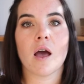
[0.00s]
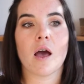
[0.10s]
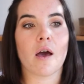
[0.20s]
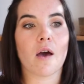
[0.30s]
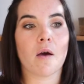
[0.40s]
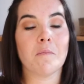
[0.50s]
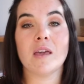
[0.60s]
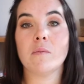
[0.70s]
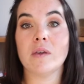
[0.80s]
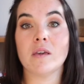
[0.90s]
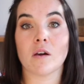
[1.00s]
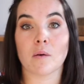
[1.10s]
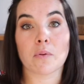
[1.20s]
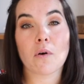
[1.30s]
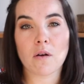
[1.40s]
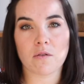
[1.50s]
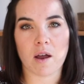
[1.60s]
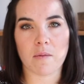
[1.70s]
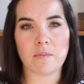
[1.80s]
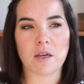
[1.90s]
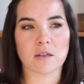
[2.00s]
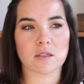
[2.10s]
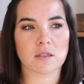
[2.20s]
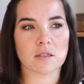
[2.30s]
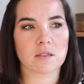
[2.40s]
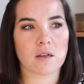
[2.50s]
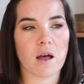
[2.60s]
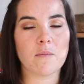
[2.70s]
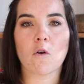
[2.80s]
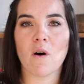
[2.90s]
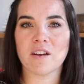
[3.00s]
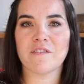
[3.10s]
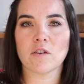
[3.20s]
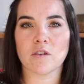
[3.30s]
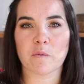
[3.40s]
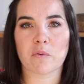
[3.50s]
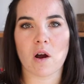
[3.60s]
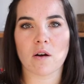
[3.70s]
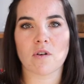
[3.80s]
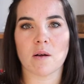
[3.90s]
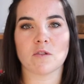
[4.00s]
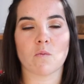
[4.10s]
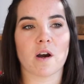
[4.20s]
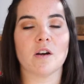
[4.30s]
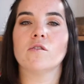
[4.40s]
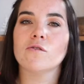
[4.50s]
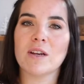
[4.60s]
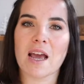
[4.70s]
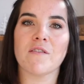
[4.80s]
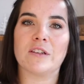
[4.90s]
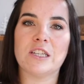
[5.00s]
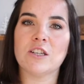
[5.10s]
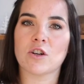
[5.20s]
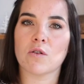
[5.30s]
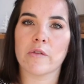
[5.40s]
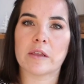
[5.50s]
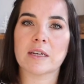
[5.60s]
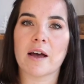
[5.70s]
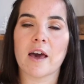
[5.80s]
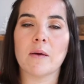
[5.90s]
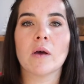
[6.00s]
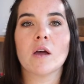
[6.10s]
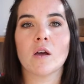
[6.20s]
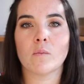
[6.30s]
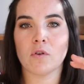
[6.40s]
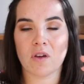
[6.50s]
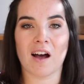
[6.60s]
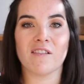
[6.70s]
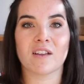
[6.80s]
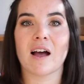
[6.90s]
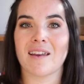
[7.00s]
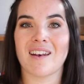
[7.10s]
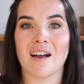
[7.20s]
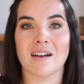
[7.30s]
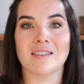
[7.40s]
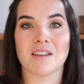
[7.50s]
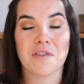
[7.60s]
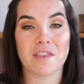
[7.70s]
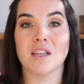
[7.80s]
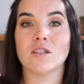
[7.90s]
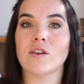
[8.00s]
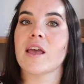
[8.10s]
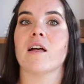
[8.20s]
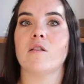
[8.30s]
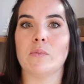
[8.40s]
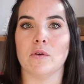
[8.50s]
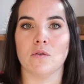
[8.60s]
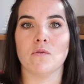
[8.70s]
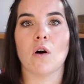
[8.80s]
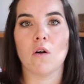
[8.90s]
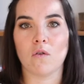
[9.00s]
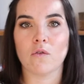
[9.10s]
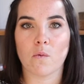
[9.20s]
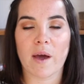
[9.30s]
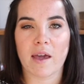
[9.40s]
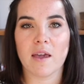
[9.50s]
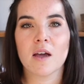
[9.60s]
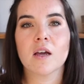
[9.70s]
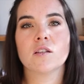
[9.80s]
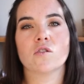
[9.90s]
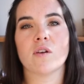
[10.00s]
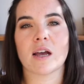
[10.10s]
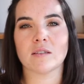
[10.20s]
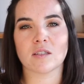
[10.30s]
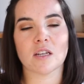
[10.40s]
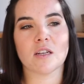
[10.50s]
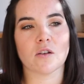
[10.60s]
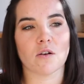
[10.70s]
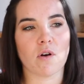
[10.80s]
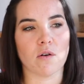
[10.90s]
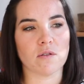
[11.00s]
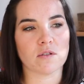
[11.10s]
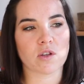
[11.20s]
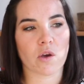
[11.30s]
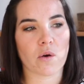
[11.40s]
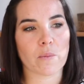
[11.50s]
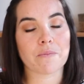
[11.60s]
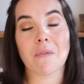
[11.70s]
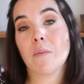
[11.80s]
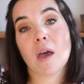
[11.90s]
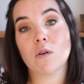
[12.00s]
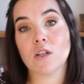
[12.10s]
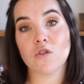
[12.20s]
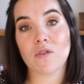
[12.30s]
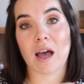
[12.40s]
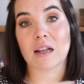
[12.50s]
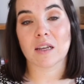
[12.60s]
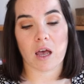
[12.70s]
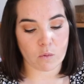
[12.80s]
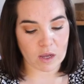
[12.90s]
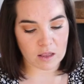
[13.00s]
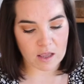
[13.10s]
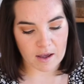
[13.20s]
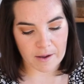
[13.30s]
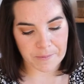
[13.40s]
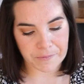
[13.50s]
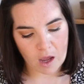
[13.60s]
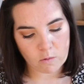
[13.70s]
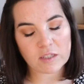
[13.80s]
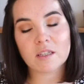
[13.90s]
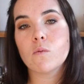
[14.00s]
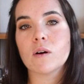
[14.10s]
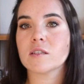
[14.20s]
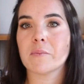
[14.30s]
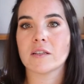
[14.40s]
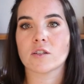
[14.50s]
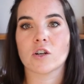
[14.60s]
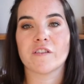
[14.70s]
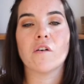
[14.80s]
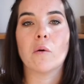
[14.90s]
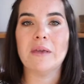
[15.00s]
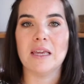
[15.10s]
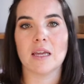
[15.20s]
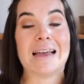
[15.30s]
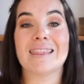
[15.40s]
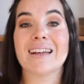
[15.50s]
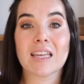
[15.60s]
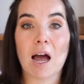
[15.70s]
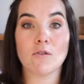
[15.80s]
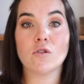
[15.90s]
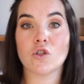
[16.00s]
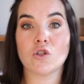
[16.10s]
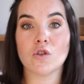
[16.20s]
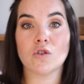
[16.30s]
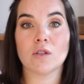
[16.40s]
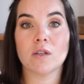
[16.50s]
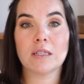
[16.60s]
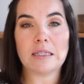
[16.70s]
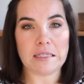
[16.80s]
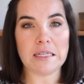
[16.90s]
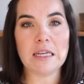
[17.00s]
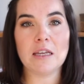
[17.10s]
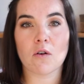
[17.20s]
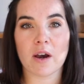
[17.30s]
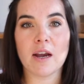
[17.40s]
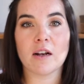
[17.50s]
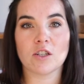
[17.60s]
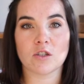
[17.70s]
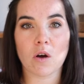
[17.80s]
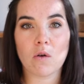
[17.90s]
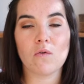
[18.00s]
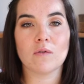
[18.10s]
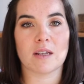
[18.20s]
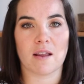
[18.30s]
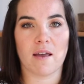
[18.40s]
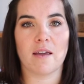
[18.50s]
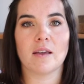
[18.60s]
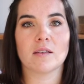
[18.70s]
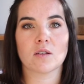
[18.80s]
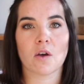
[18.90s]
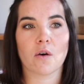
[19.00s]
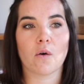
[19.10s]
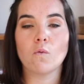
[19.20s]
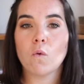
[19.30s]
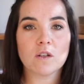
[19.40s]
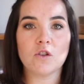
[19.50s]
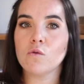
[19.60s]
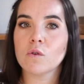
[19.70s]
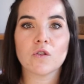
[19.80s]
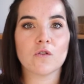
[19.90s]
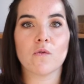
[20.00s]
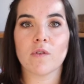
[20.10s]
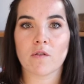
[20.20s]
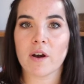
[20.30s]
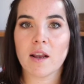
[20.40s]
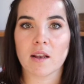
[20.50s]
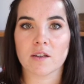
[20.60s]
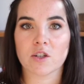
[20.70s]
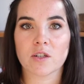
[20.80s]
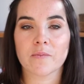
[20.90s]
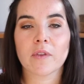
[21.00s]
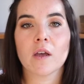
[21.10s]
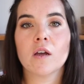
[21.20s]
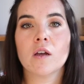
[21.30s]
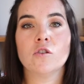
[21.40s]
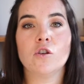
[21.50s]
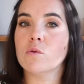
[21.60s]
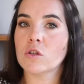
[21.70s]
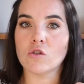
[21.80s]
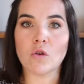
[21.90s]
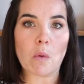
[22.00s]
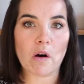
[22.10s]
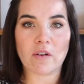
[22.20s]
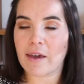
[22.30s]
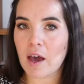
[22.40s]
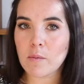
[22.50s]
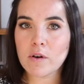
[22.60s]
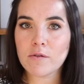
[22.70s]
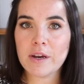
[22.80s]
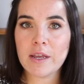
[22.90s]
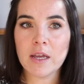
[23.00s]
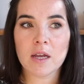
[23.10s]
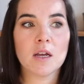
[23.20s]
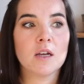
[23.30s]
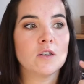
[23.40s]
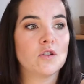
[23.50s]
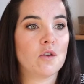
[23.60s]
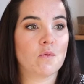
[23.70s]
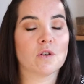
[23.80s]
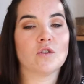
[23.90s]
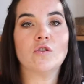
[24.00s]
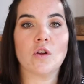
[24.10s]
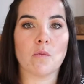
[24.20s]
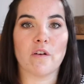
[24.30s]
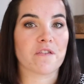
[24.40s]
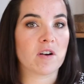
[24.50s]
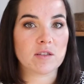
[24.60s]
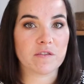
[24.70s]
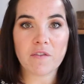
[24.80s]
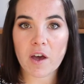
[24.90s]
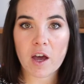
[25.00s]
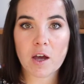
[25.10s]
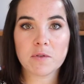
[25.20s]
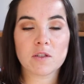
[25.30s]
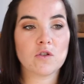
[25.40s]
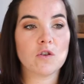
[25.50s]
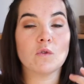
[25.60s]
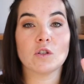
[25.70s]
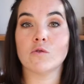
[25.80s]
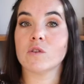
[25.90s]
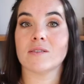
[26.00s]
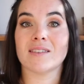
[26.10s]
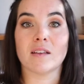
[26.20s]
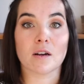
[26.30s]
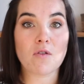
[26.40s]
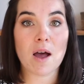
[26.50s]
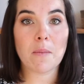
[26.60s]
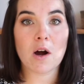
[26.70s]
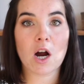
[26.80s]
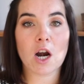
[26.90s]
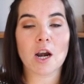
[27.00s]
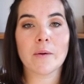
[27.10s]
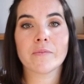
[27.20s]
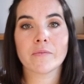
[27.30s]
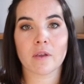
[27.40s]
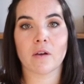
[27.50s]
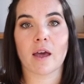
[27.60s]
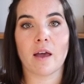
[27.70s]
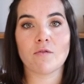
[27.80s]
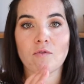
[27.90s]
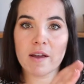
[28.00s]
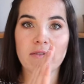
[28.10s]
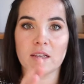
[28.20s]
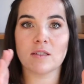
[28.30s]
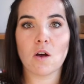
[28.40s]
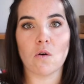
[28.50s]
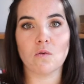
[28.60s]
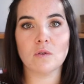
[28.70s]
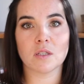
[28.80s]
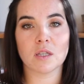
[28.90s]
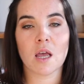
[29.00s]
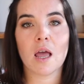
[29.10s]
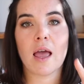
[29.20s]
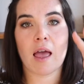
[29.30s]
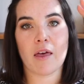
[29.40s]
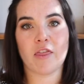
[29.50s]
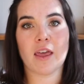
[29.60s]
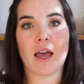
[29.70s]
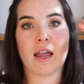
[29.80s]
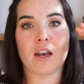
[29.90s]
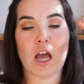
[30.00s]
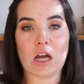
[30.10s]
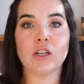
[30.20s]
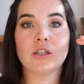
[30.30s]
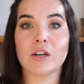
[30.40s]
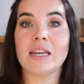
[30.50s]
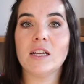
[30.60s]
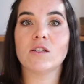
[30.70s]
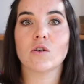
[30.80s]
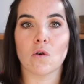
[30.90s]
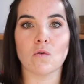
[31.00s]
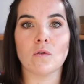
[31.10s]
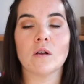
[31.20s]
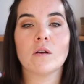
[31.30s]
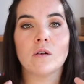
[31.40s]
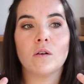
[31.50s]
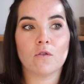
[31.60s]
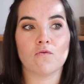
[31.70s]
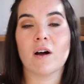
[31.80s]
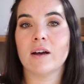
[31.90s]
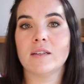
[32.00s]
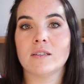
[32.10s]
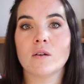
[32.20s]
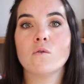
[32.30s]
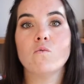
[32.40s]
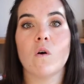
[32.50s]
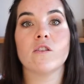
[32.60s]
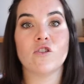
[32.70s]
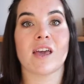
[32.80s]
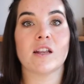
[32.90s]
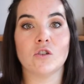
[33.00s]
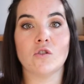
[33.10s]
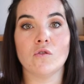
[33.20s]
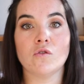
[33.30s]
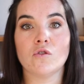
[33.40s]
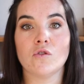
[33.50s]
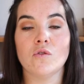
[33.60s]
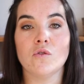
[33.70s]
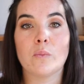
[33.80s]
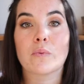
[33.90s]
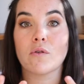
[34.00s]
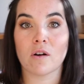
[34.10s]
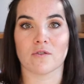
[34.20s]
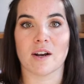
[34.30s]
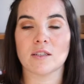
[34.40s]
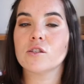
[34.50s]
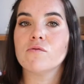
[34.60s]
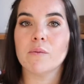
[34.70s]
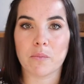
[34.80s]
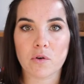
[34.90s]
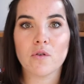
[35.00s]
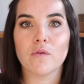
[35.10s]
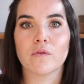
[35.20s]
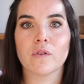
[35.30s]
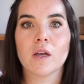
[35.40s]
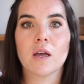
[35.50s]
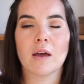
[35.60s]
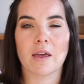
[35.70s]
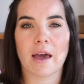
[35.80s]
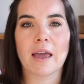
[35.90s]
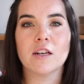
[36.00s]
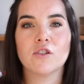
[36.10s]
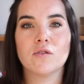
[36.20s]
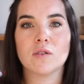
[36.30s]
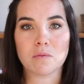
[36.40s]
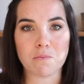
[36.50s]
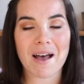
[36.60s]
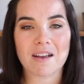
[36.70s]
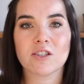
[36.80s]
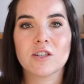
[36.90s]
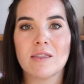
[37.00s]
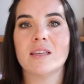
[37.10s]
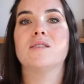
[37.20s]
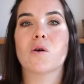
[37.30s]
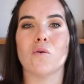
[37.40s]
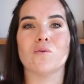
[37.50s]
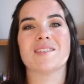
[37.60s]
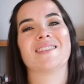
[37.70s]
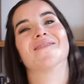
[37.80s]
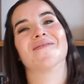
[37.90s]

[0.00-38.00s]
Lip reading: Maybe a program, because I'm quite fond of programs where you don't really have a teacher all the time, but you have guidelines and things to help you all the way, so you can study on your own. So maybe I will do that. will see what's better for me. And that's how you should see your English goals like. So what do you want to do with your English? Do you want to know more vocabulary? Do you want to know more phrasal verbs? Do you want to understand grammar? Okay, write these goals, and then under each goal, write what you can do to progress, to improve. Okay, and to smash these goals.